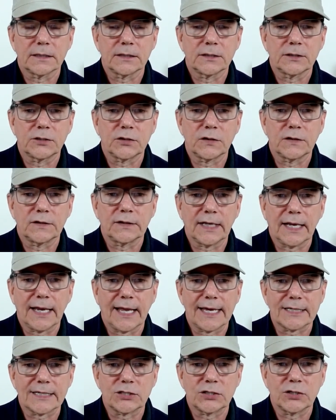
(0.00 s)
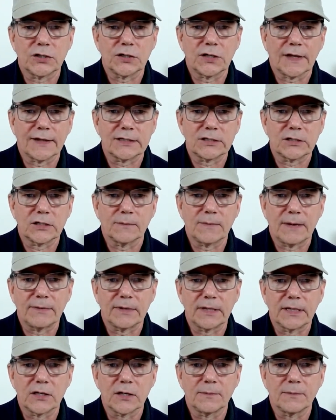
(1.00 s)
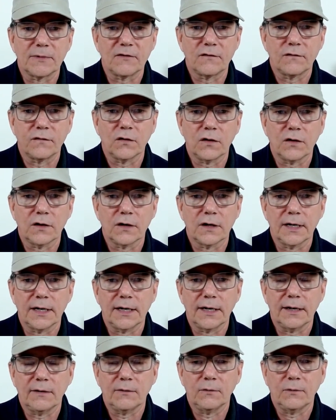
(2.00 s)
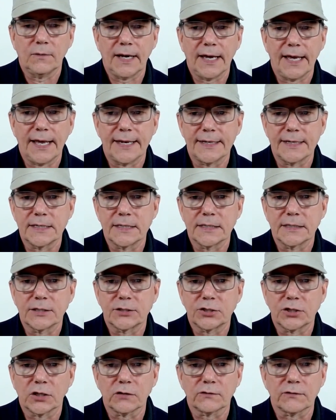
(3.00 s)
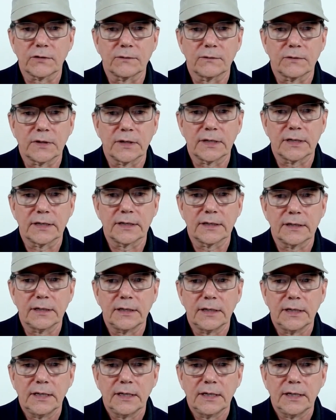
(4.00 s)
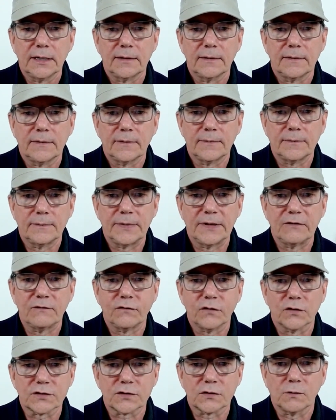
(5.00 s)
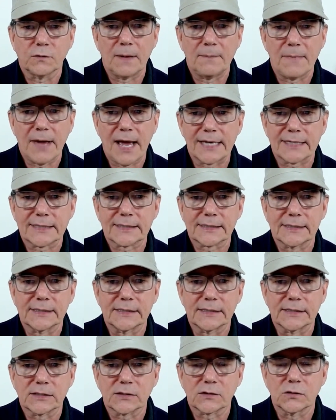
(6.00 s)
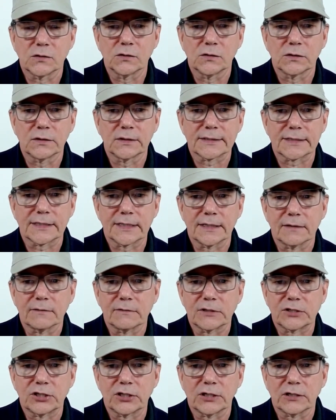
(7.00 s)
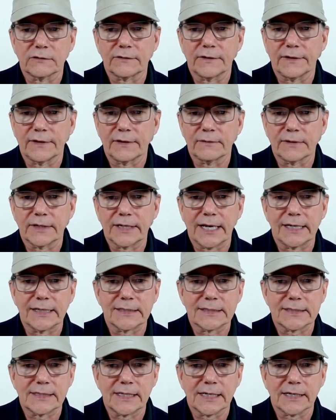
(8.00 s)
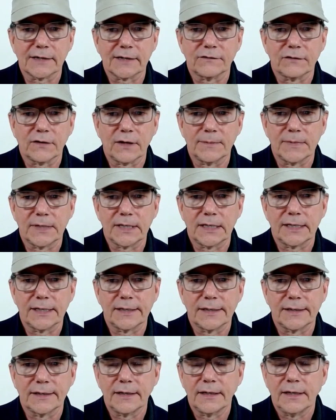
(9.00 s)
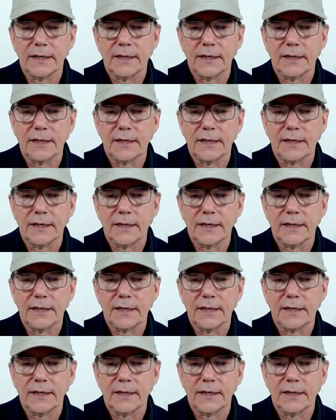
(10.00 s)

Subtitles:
during the last year, not this year, maybe the year before, when the children were being forced to wear masks in schools, and there were children that were getting sick from it, and